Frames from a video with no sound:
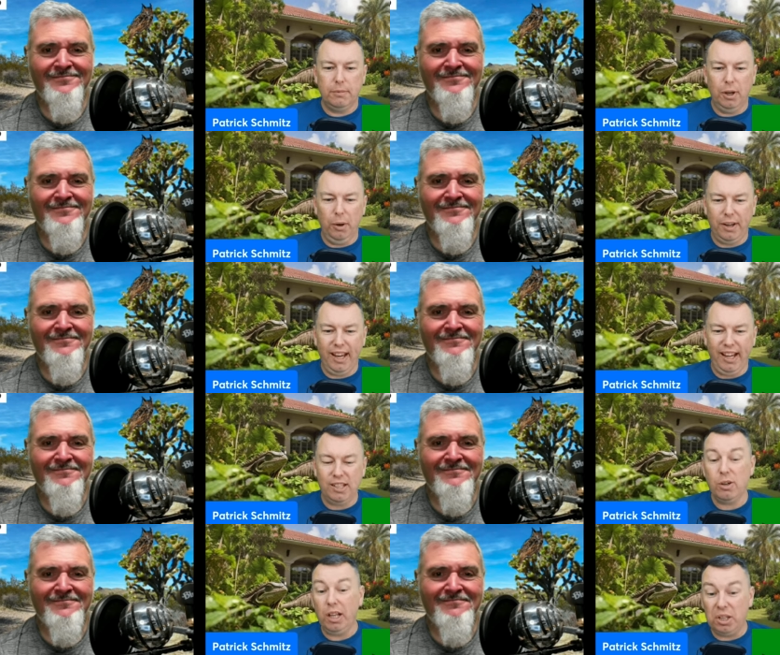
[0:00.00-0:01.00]
Speaker 1: okay.
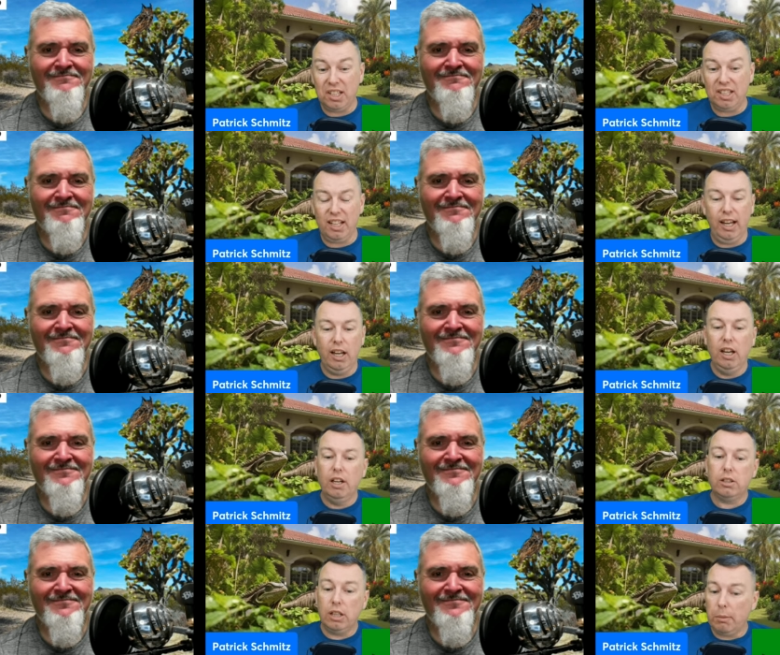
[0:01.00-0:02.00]
So I looked into that.
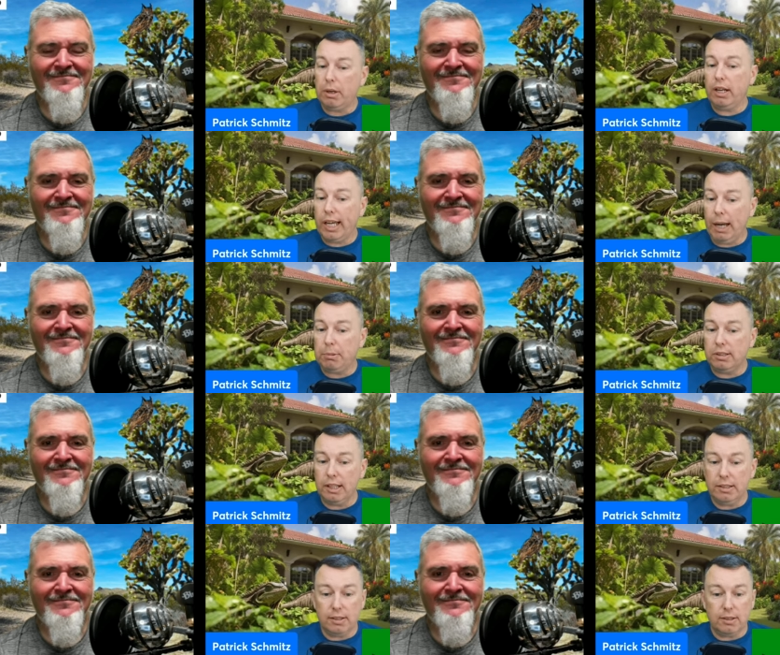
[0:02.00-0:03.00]
So now I'm getting the captain's
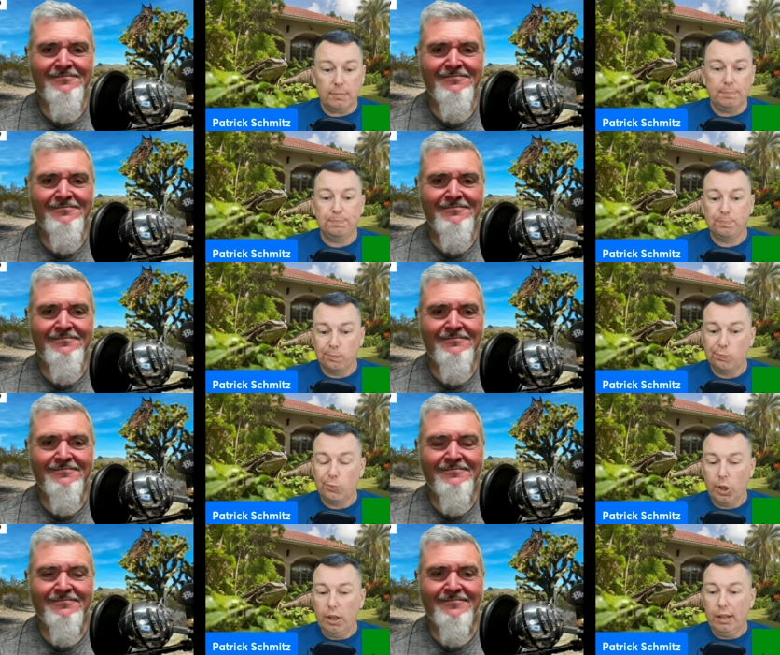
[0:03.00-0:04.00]
license.
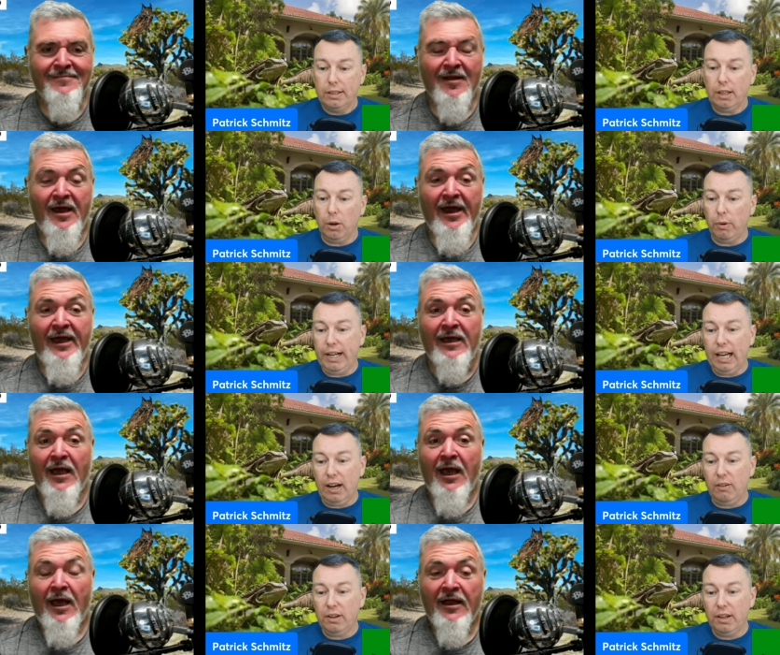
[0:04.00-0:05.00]
So right hey,
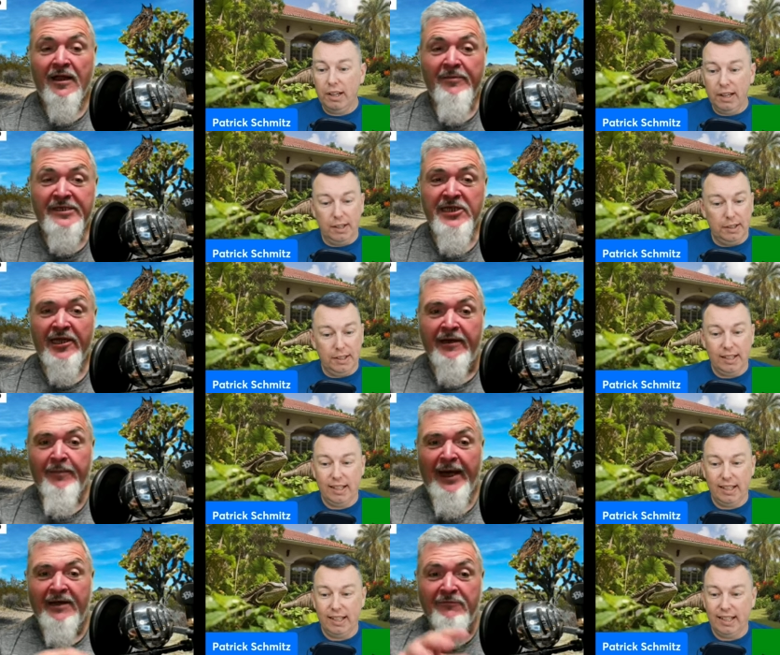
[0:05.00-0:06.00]
now,
Speaker 2: let me tell you,
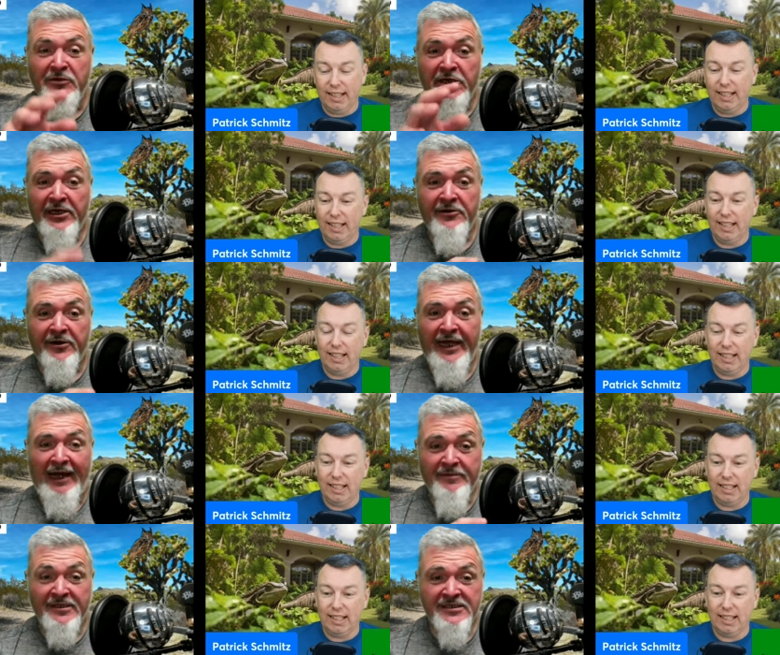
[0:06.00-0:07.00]
Pat, when you get your
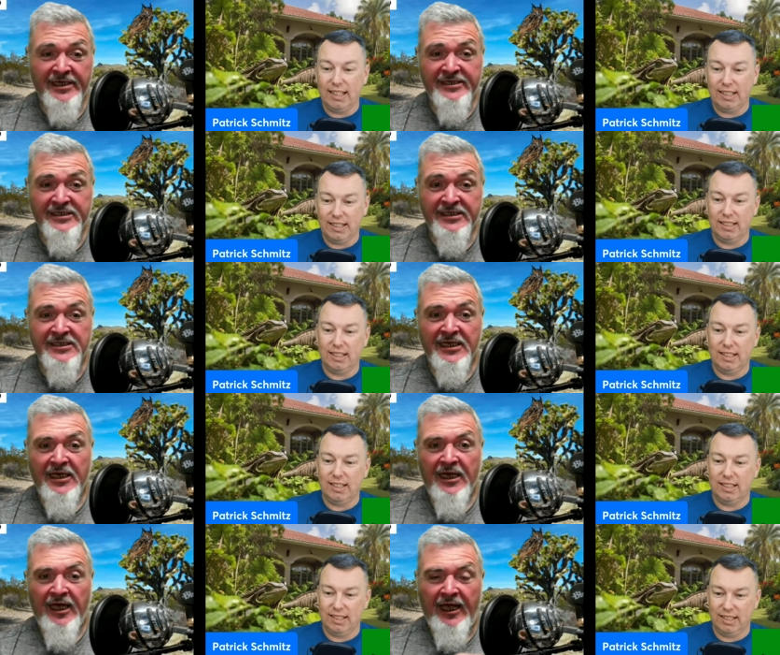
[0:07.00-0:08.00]
captain's license,
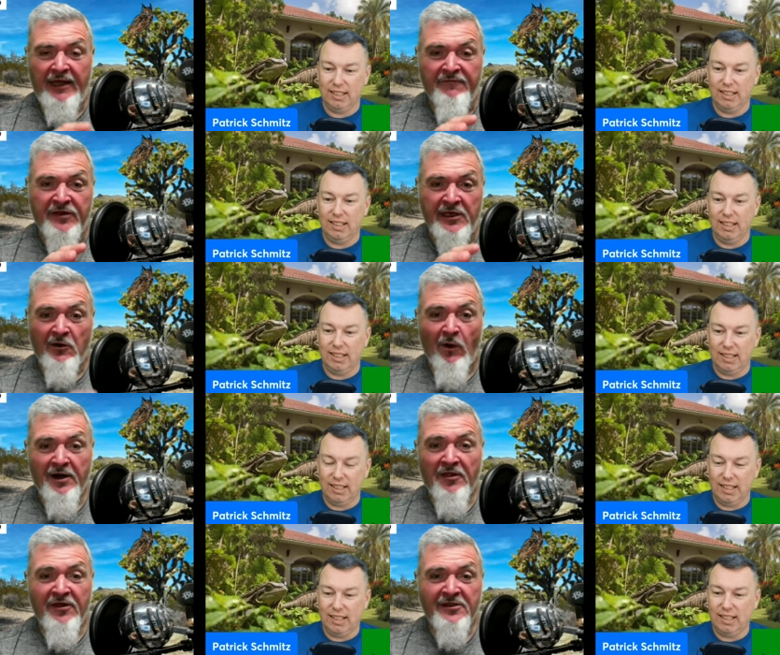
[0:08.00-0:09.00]
if the
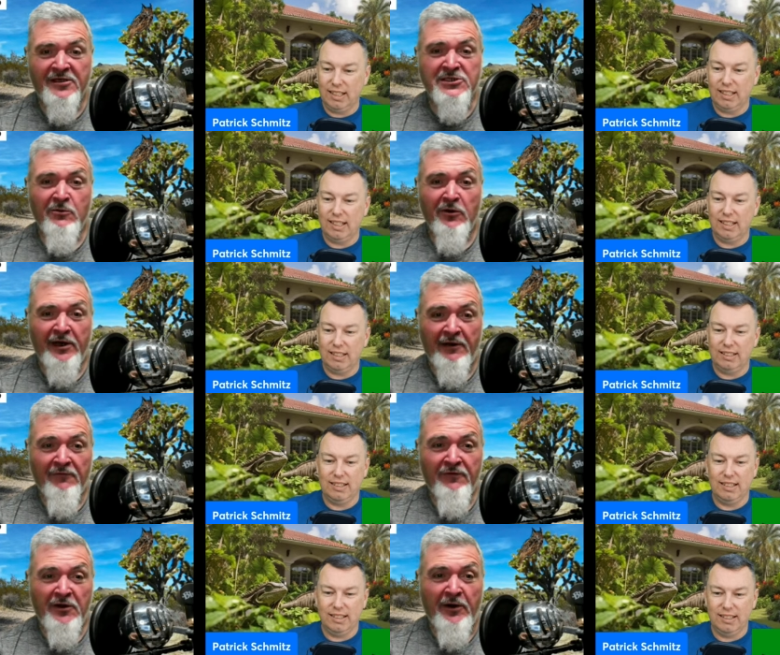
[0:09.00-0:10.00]
iguana thing doesn't work
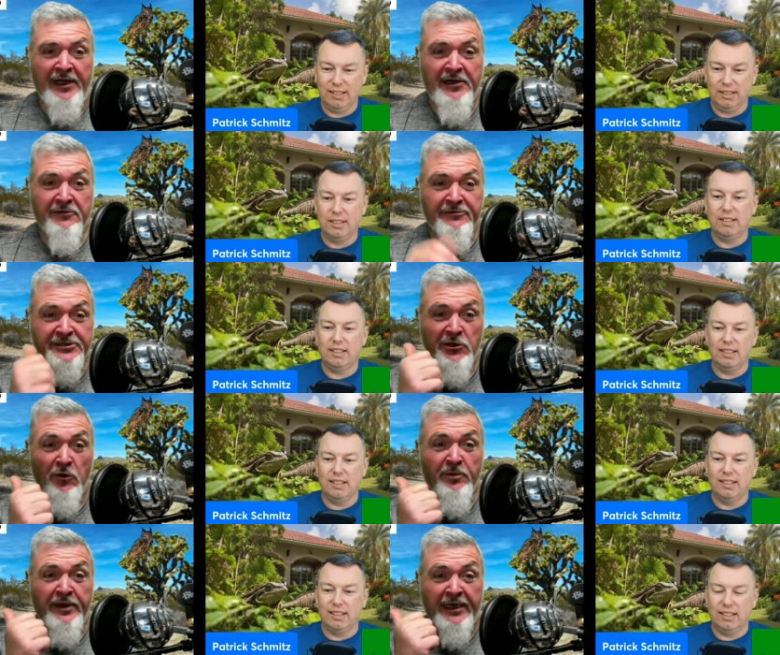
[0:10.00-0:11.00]
out for you, I hear there's an opening